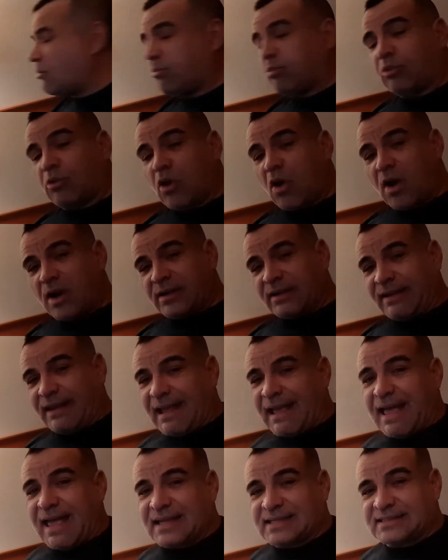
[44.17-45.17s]

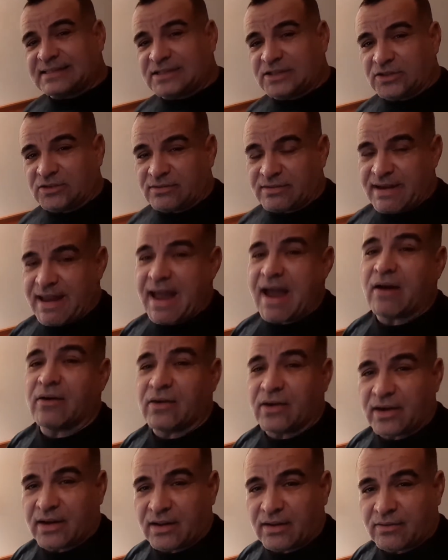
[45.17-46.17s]
Broadcast your
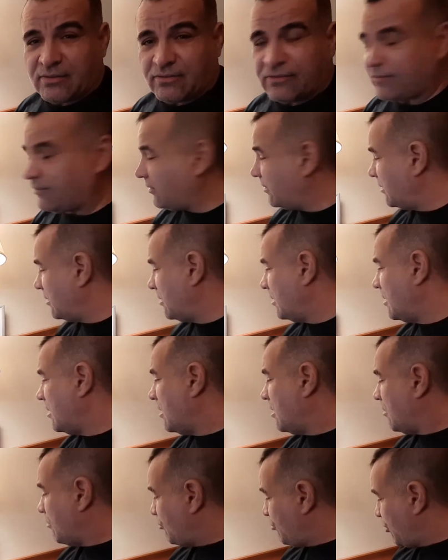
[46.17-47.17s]
narrative
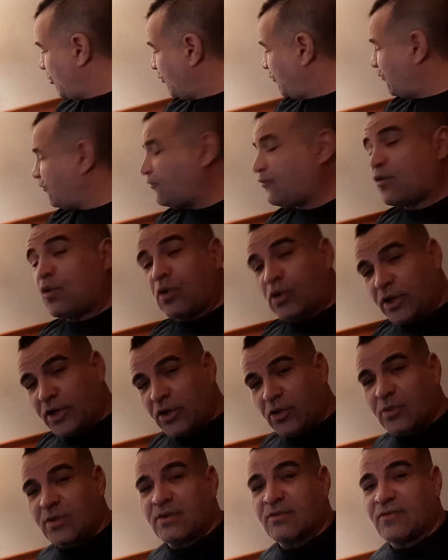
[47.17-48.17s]
before
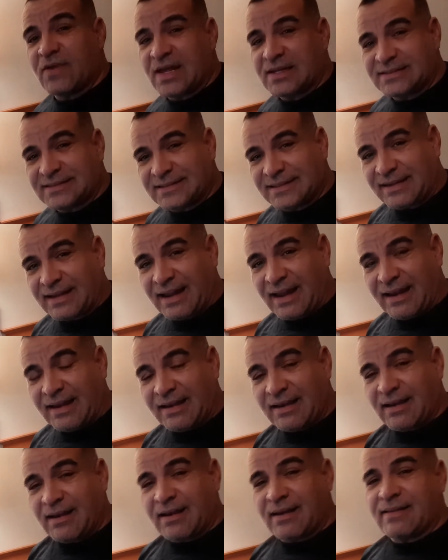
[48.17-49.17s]
you
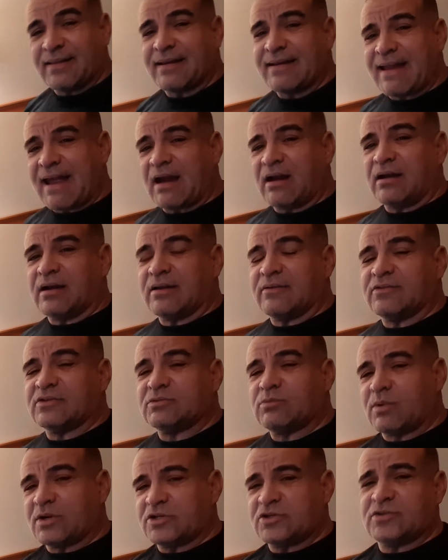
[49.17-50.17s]
investigate. And the narrative
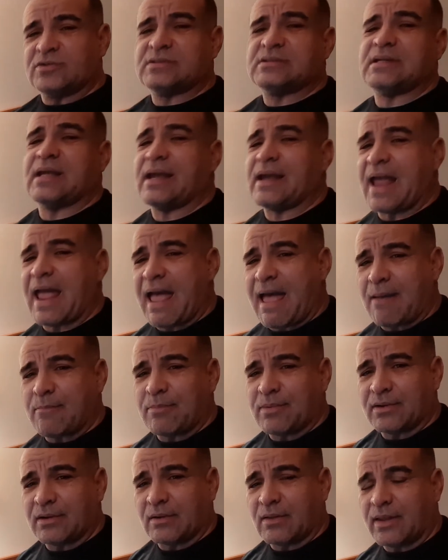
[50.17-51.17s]
is what you say
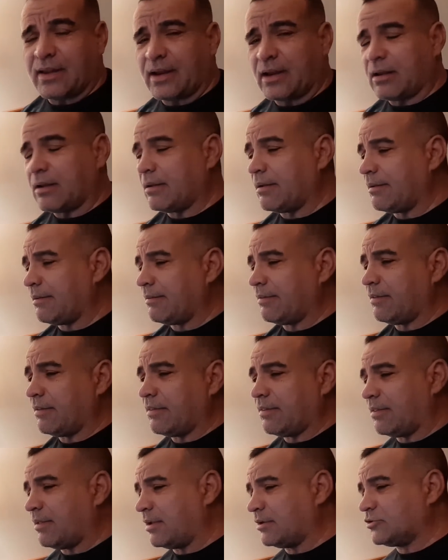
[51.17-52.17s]
happened, like
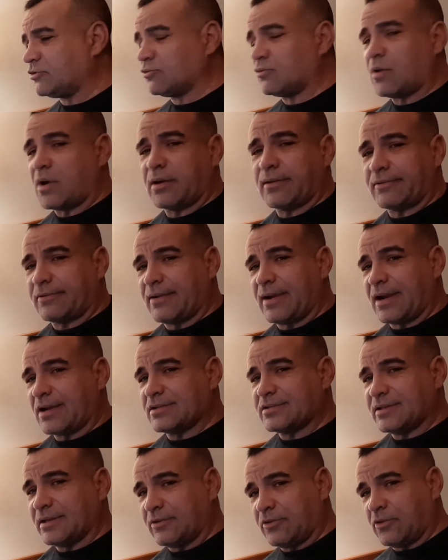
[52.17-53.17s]
a truck
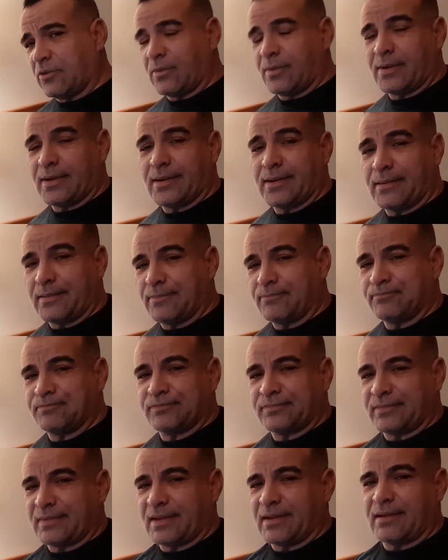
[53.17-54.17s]
crashed into
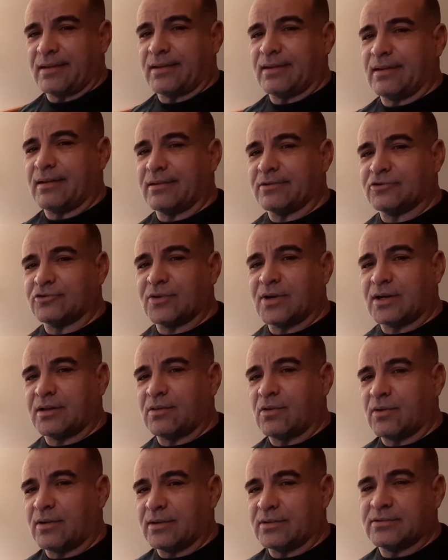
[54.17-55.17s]
a
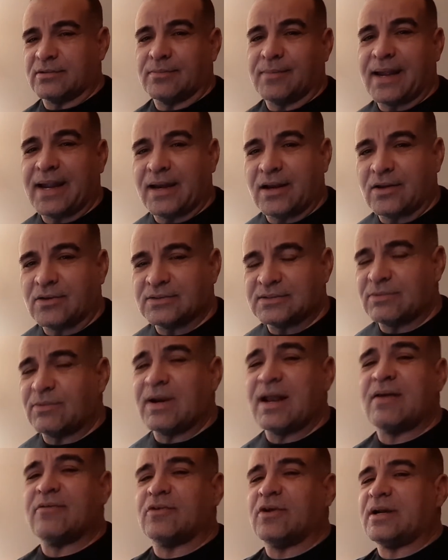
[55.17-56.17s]
truckload of tomatoes. So
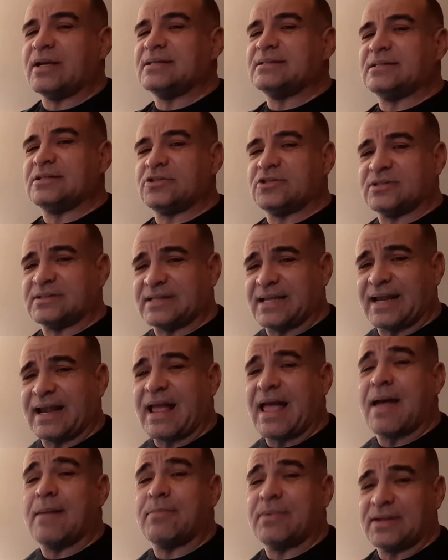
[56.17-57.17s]
whatever it is that you're saying
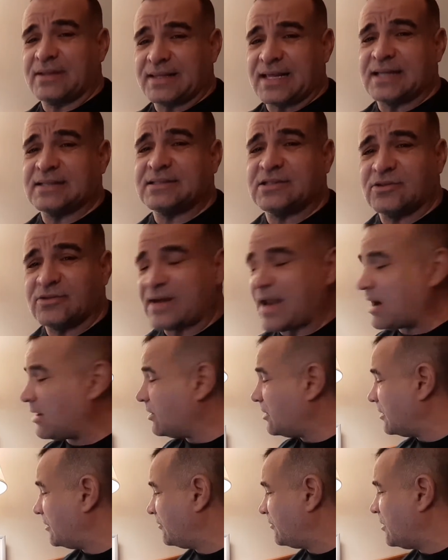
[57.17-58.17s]
happening, that's your
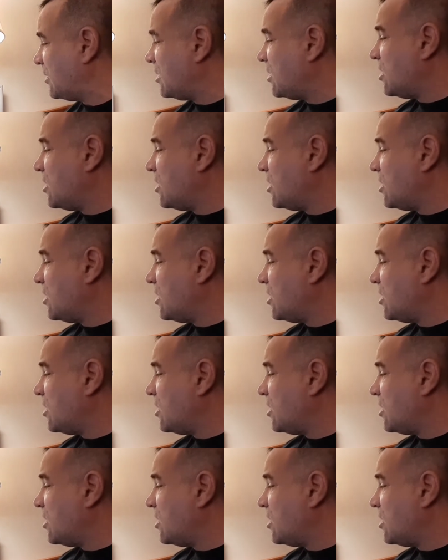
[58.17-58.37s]
narrative.